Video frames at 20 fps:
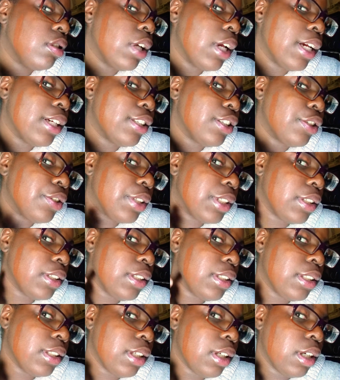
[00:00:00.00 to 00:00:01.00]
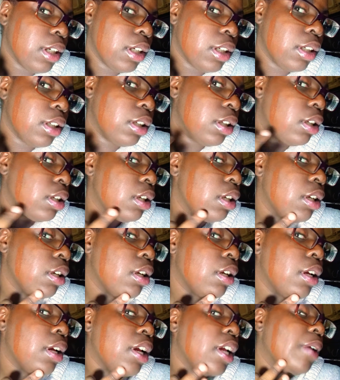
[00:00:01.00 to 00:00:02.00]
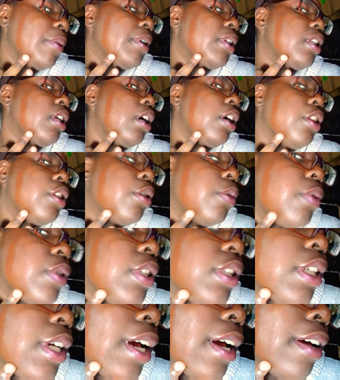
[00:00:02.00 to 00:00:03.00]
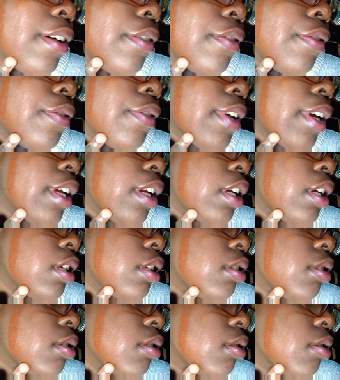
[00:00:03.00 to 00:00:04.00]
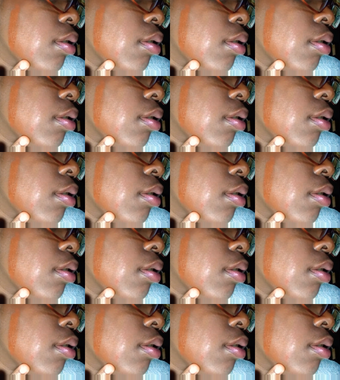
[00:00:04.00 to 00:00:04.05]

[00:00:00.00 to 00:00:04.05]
As you can see, I mean, the other ones have faded